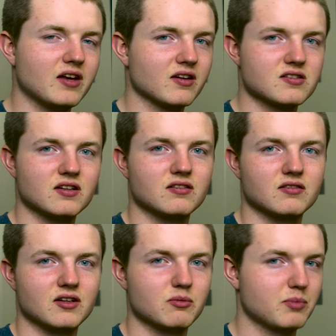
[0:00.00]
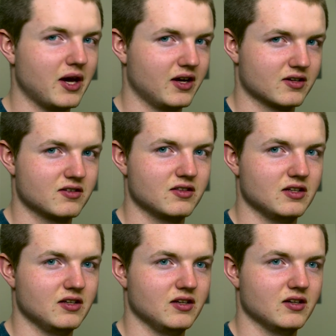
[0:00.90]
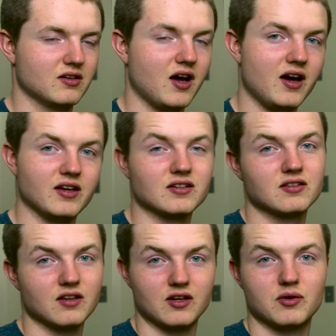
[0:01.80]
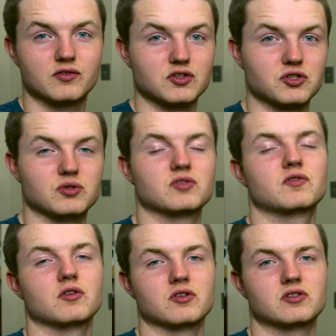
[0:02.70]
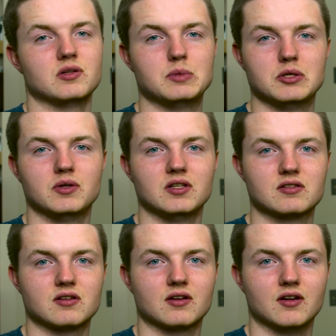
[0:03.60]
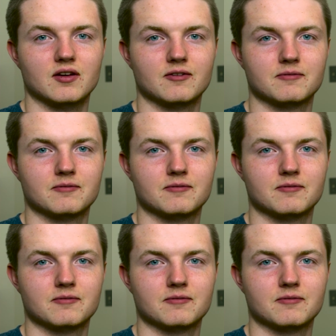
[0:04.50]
And does it impact the height that you have to choose for your CPU heatsink?